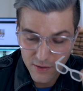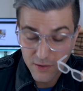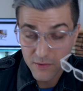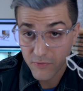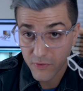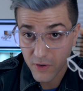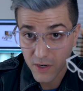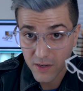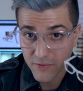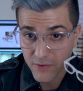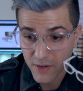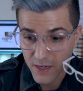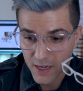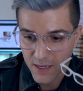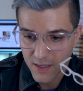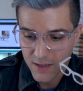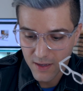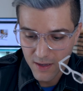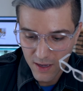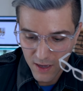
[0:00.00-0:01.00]
or in front of
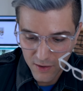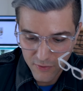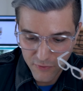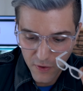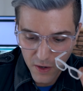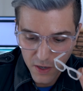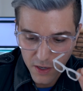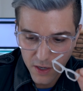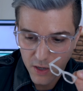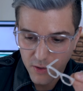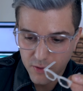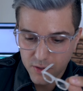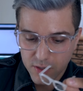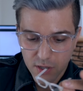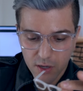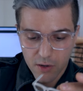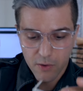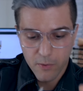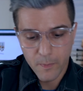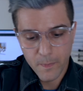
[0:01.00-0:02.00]
a, a Funko.
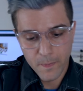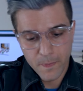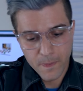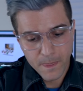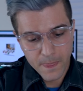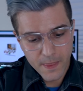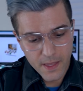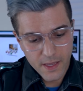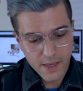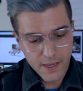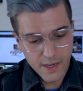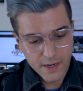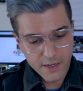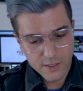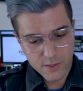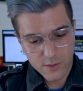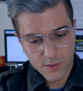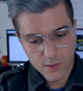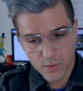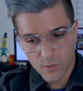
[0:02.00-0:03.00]
So
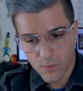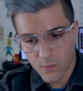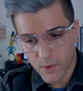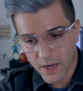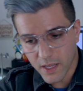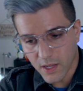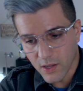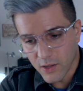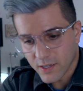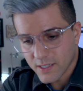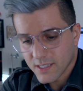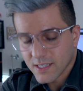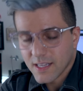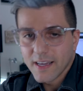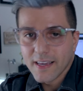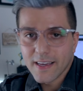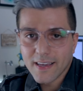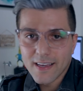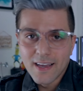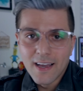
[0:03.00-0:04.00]
here's what it looks
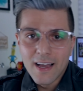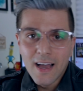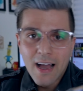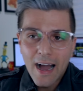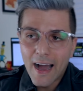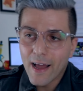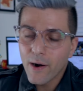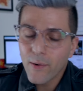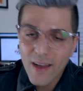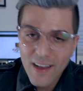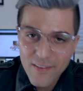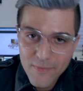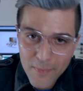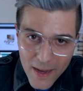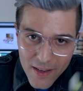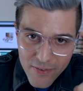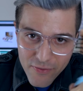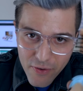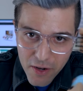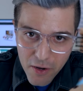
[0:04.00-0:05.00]
like. I don't have
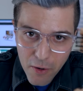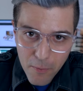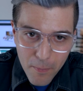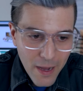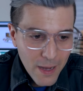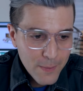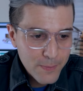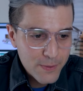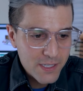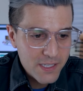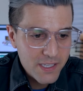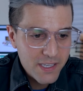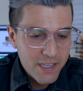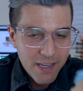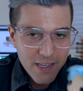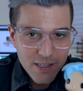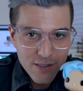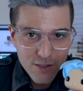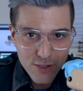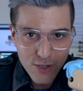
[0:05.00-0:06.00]
my Funko Pops in
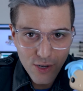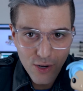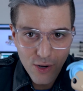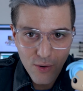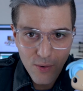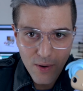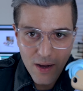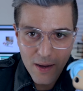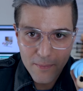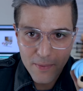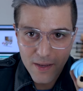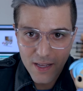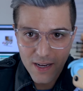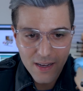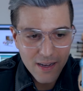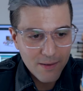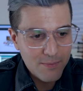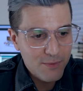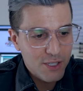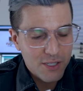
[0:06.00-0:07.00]
yet, so I'm
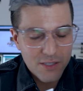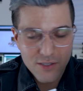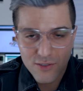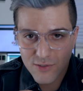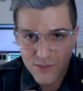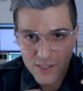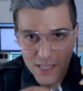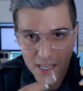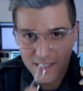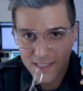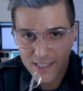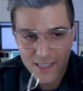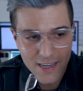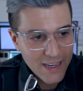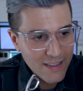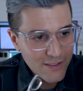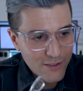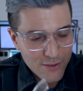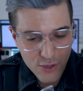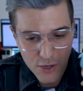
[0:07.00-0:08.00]
gonna, I'm just testing it
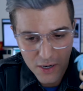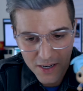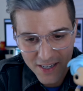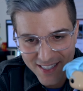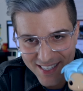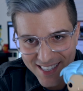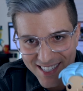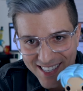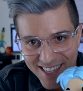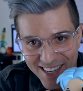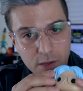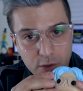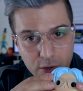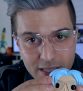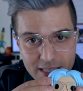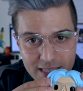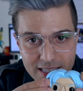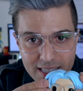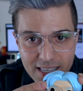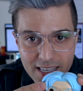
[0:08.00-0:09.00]
on Trunks. You
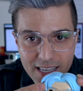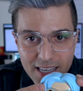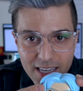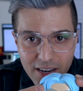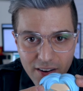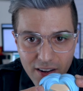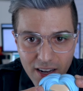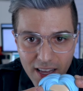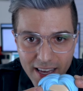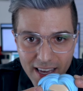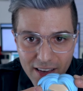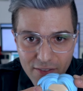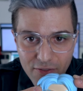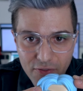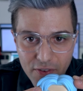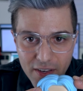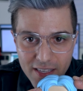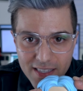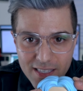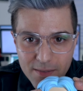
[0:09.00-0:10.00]
can see here, like it
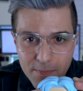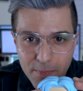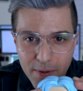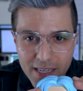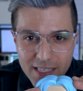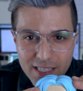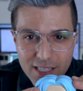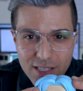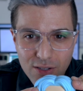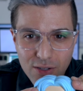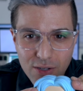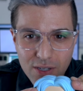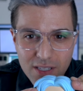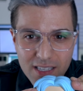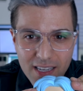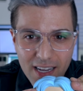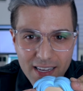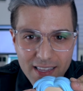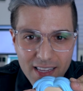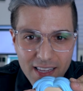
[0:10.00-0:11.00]
fits, but it just
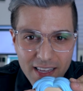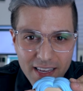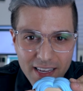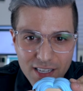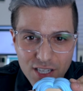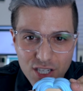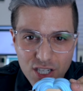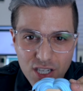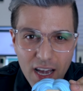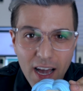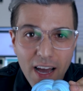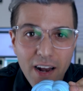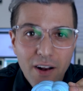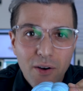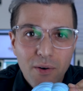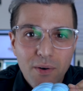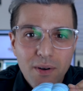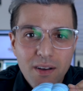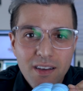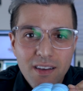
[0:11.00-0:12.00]
looks kind of like a
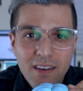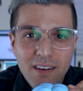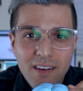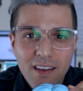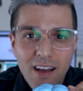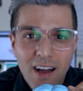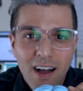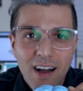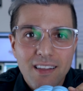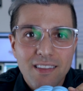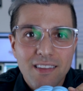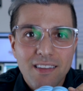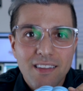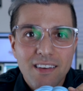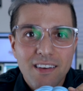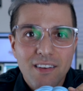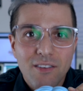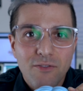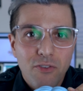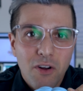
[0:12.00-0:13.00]
shadow on
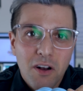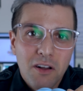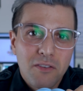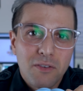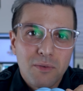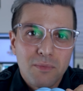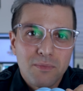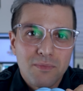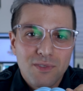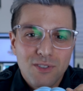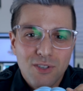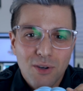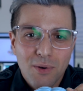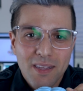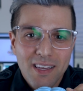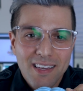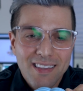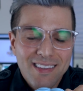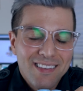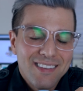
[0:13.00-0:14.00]
in front of him. So
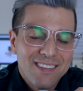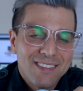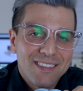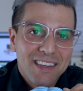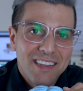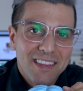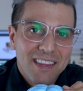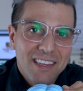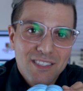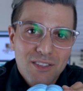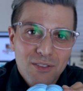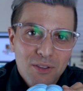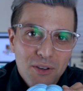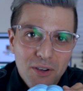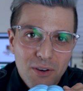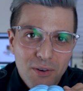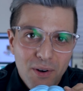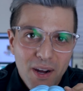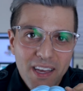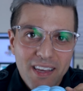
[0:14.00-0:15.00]
it just, it doesn't
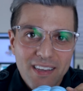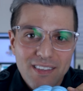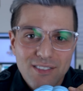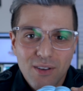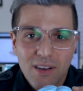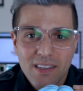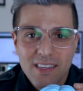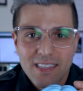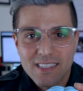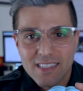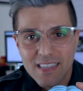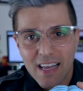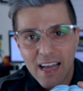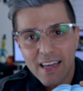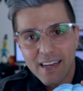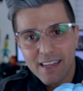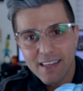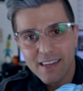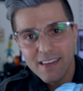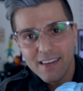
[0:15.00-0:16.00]
look great. So I
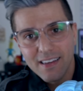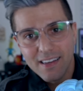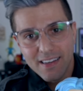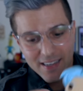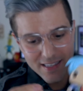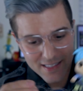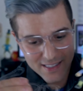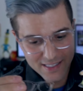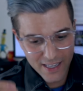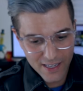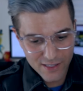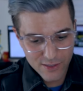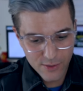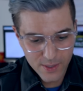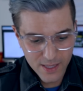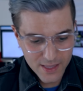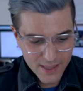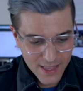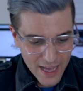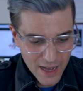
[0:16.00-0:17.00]
decided instead of
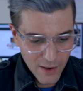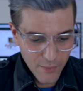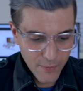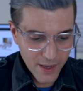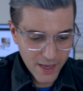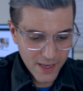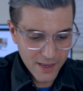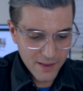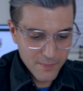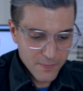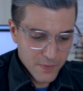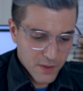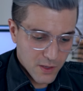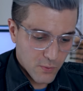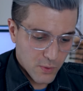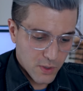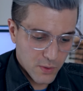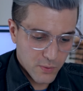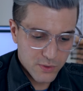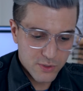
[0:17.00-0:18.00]
doing it that way,
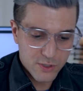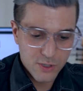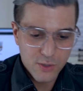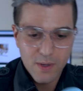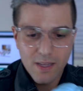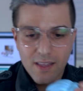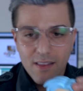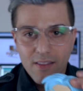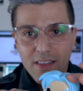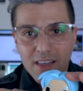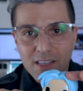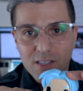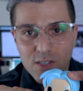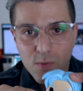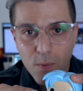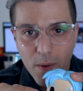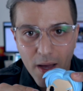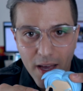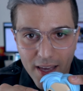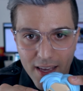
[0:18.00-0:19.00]
we would do it
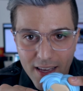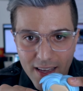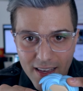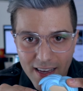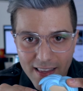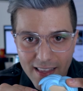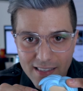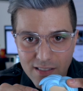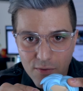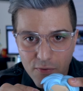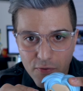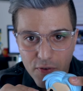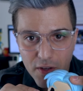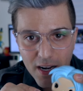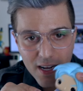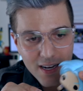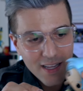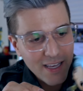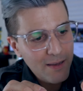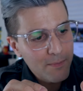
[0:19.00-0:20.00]
this way. It doesn't fit
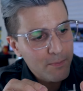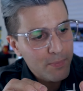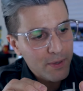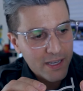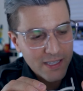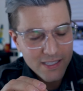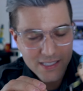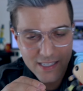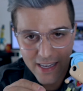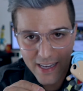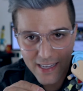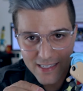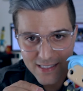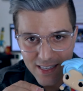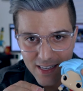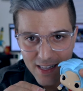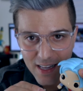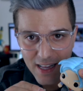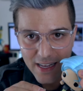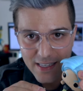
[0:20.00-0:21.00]
on him because he has
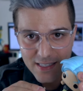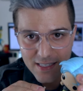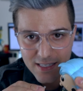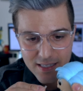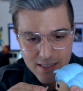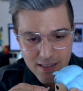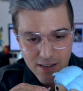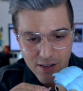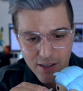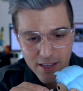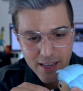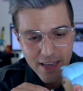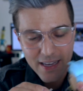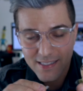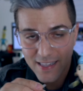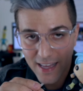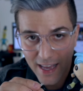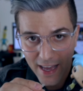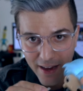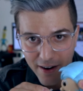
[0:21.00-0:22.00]
the glasses, or he
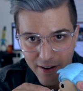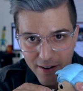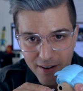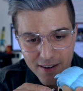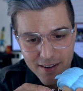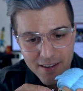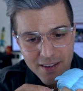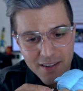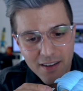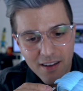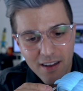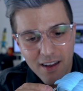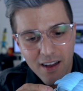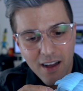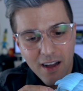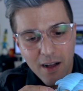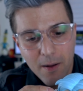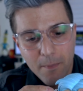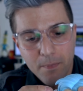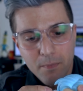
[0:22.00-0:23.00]
has the hair,
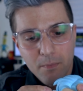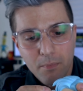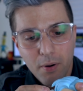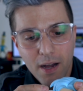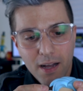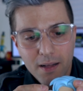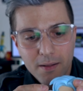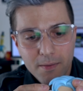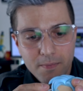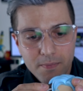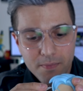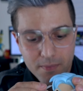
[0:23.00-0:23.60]
um, but